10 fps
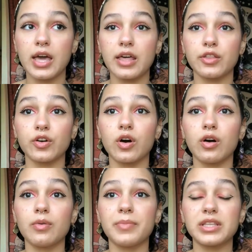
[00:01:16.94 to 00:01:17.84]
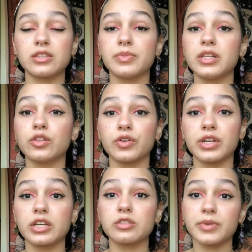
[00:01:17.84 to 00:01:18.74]
they're all meant to be learning
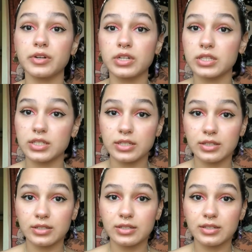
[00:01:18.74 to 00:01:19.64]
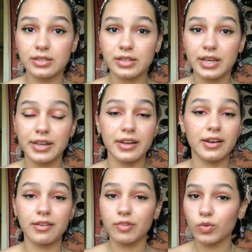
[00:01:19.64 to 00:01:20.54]
experiences. Not
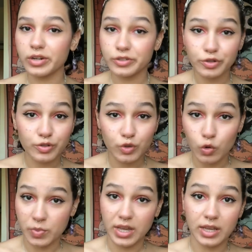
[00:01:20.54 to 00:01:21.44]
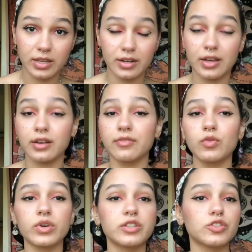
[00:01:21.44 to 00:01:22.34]
everyone is your soulmate. Not
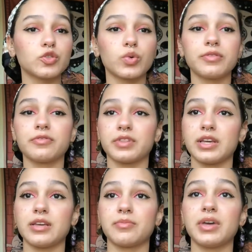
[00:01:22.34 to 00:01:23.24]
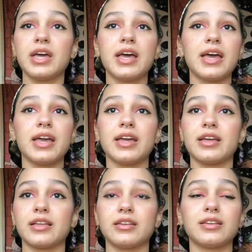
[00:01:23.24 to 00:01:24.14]
everyone is your twin flame.
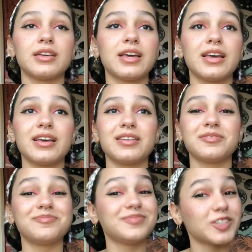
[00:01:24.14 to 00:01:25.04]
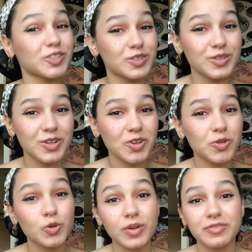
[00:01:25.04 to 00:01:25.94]
And just so you know,
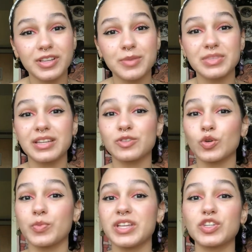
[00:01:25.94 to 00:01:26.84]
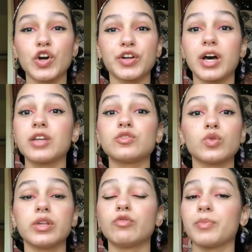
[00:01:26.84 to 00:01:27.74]
twin flames and soulmates are not
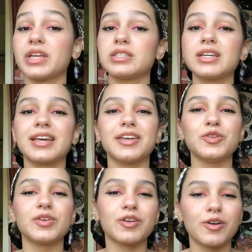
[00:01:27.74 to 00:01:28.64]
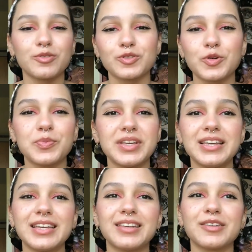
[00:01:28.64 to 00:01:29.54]
solely romantic, and you could also
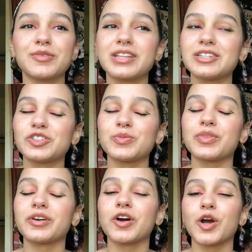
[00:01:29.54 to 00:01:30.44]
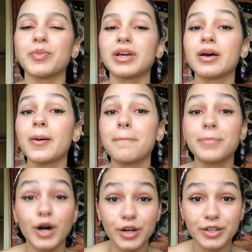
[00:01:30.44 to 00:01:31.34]
be in a relationship with a karmic
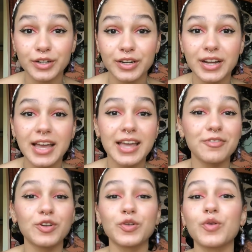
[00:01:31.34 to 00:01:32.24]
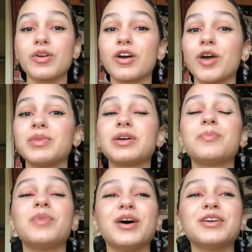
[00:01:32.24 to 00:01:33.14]
partner. If you don't know what a karmic
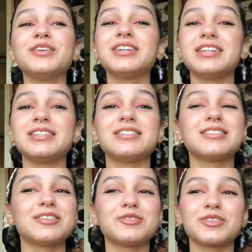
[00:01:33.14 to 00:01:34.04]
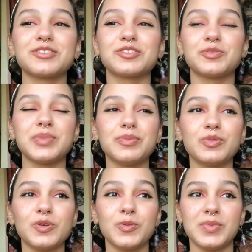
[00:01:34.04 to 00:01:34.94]
partner is, those are just people
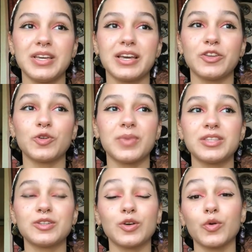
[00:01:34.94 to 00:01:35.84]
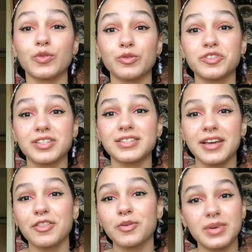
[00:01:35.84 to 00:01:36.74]
you meet and you're meant to go through shit
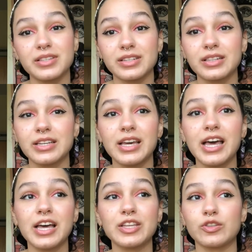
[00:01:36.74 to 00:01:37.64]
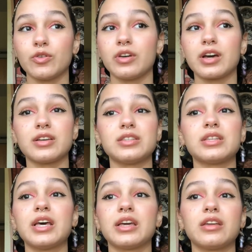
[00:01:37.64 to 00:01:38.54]
together, basically. So you guys
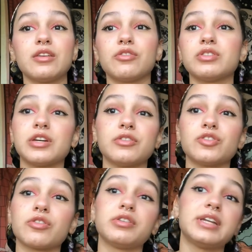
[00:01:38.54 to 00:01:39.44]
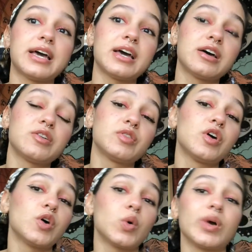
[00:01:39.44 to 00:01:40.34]
can either tear each other down
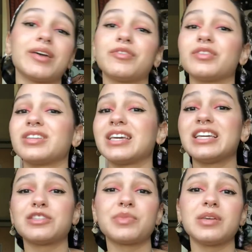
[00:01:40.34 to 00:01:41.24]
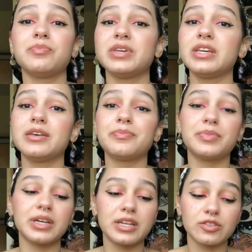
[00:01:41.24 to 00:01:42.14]
or whatever the case may be, but
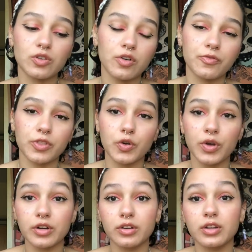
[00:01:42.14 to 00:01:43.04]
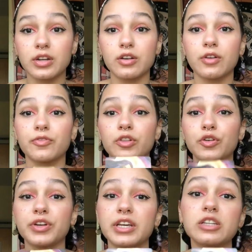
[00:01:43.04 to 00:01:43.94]
it's all for the greater good and all for
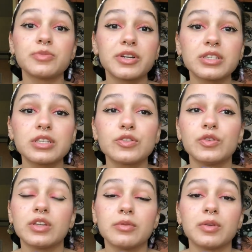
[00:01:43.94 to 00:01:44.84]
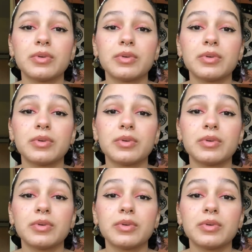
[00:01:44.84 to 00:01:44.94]
learning experiences, so you can